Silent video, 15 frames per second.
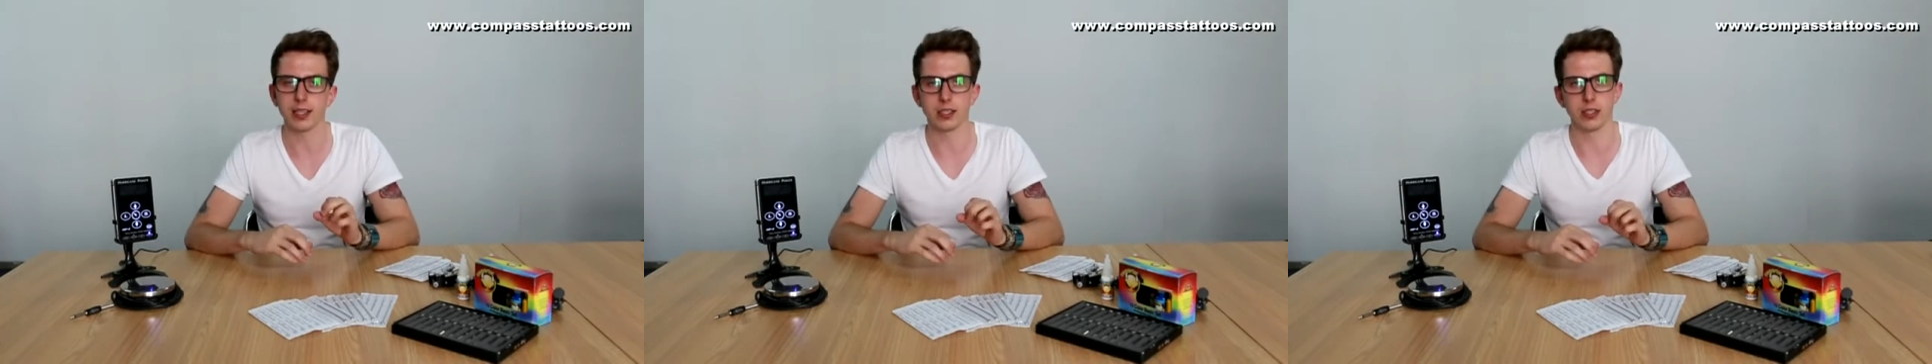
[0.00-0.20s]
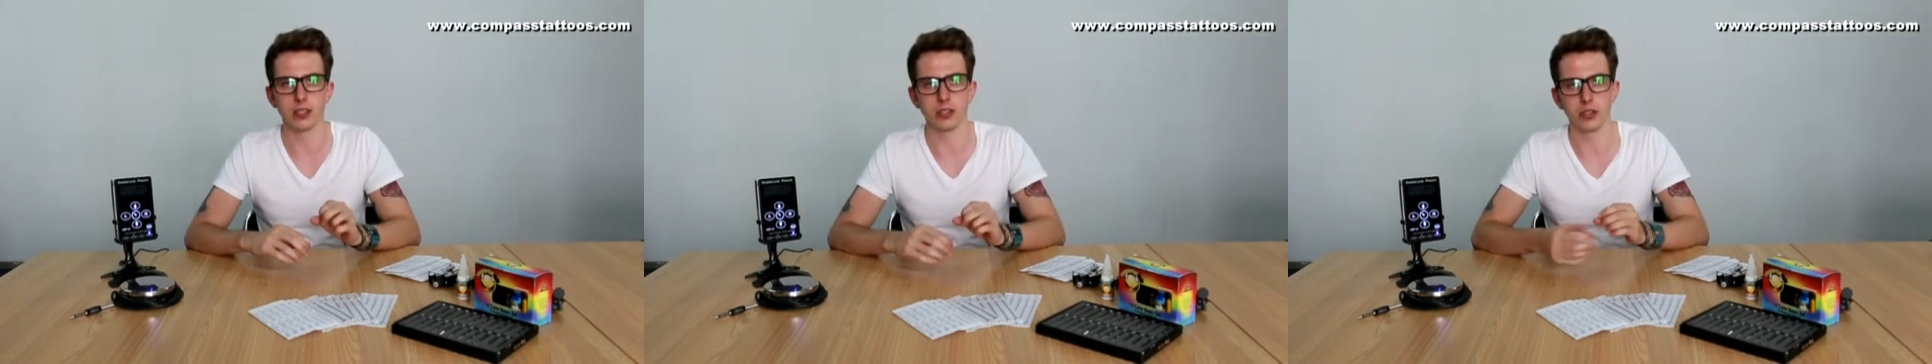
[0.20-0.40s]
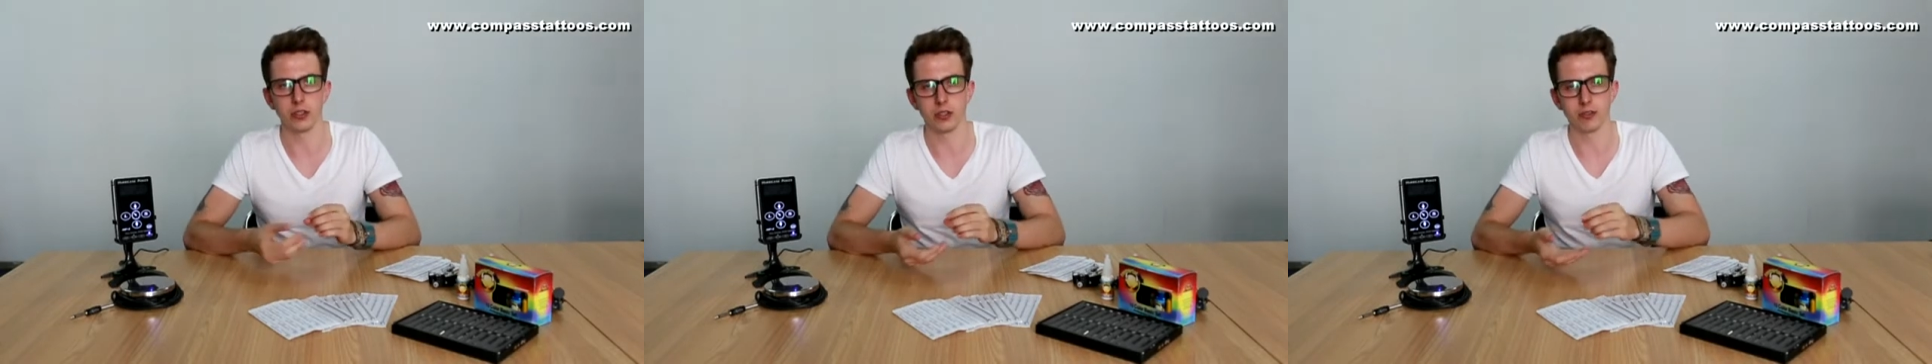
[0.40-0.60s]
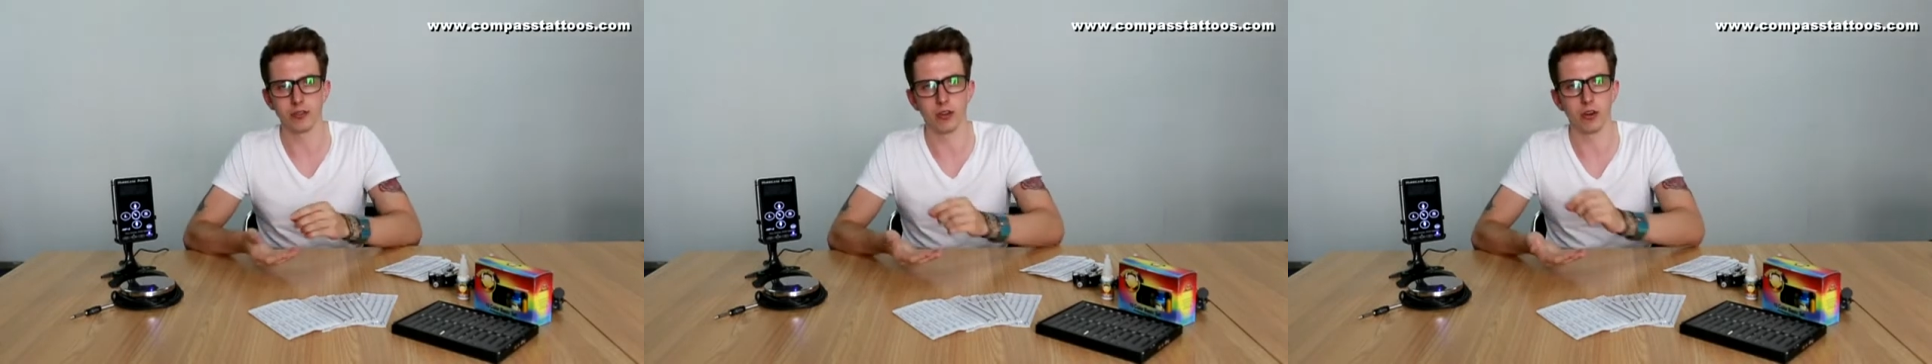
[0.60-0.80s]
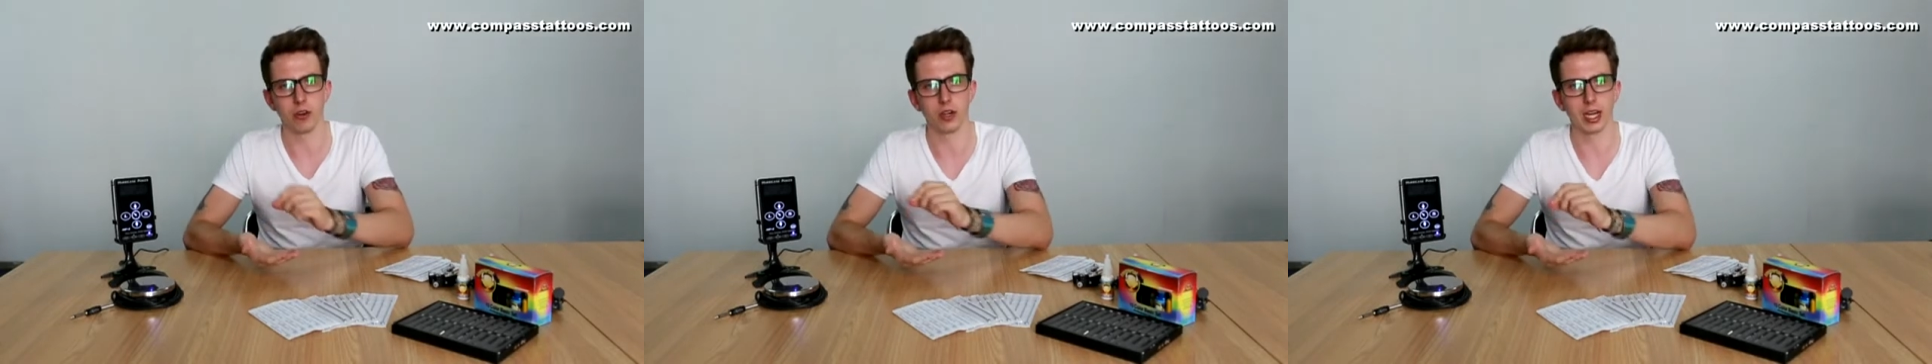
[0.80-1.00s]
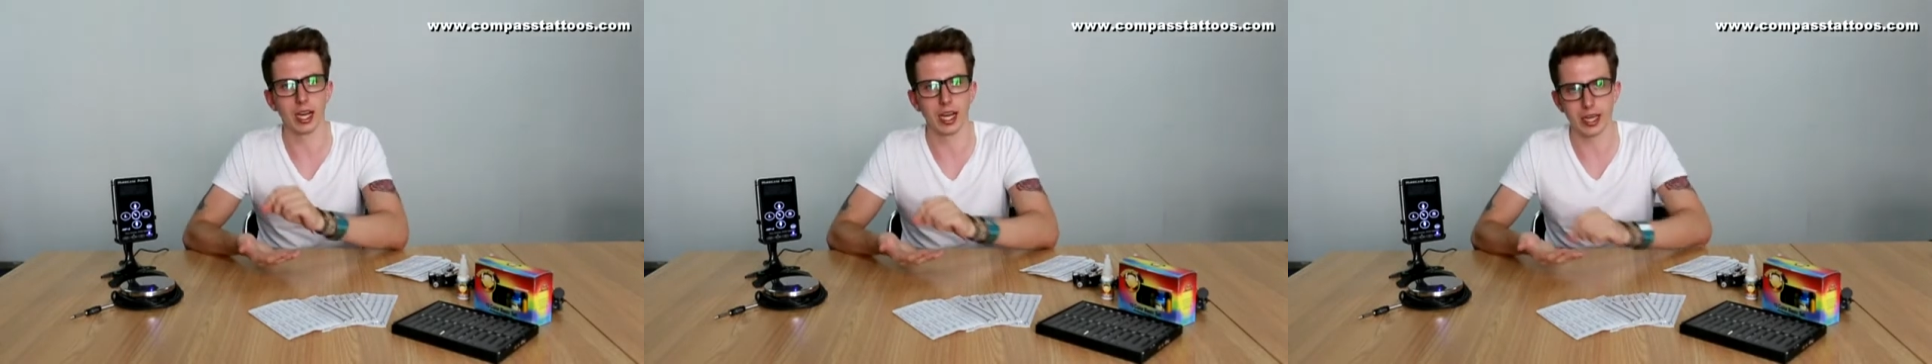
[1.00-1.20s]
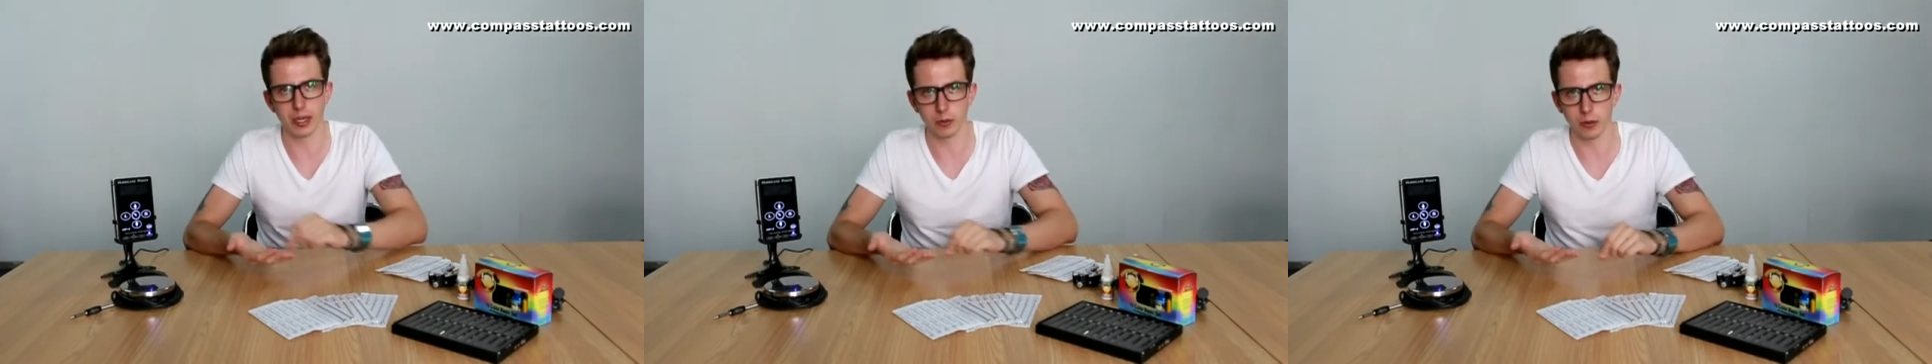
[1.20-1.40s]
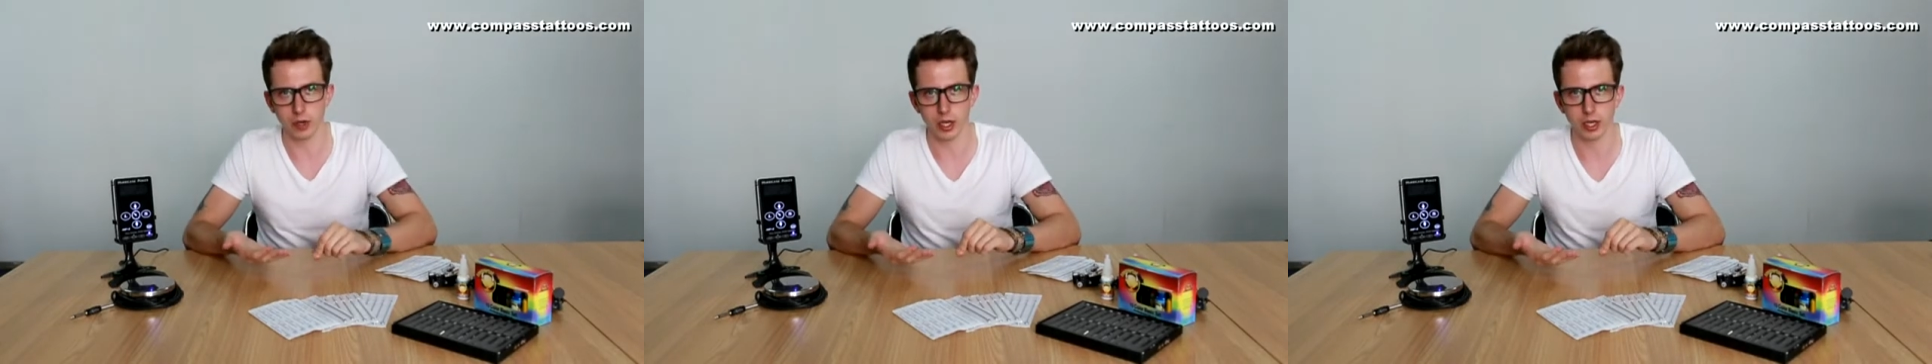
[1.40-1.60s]
This is used for
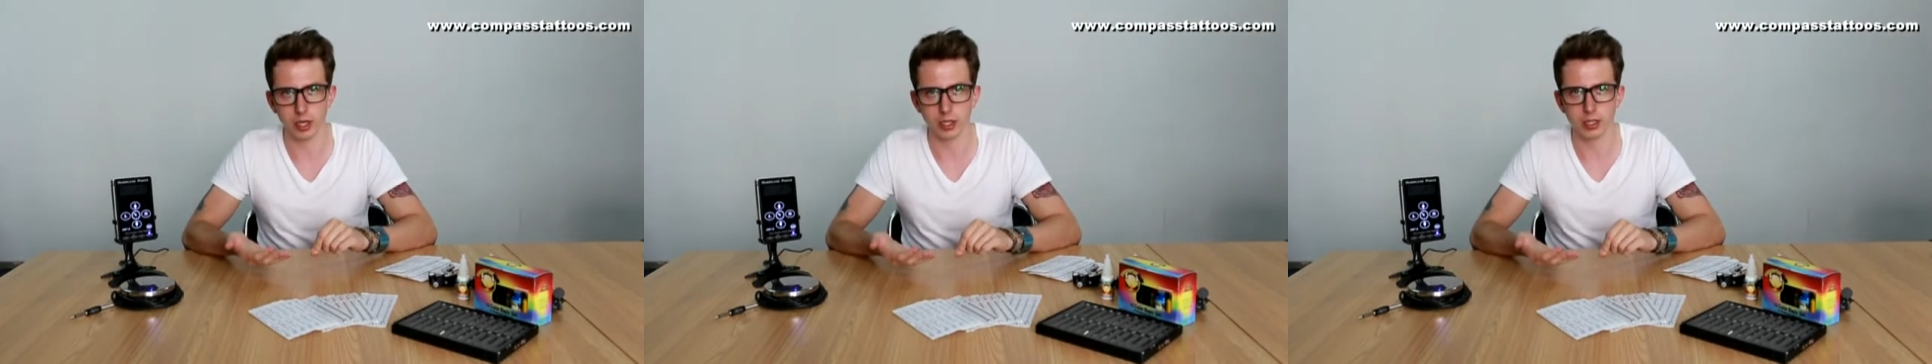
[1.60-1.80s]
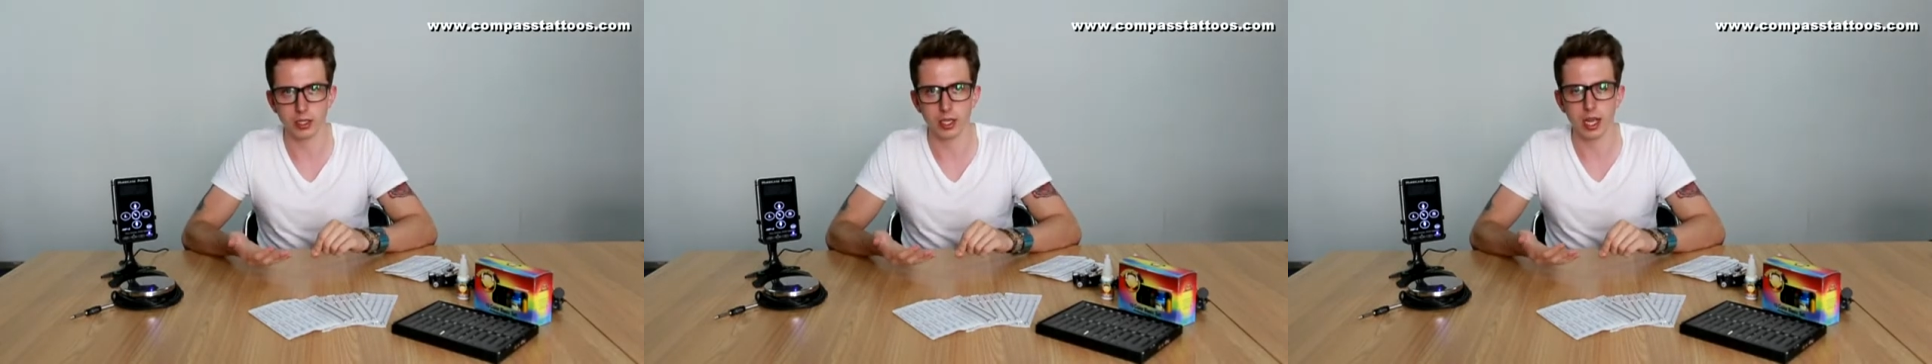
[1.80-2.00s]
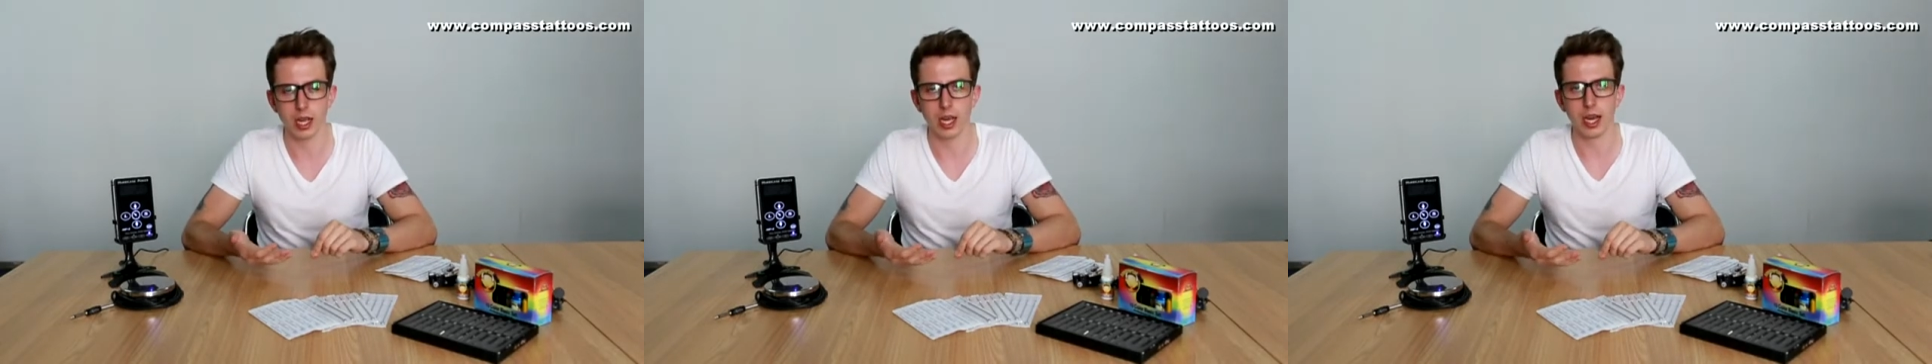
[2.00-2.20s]
line works,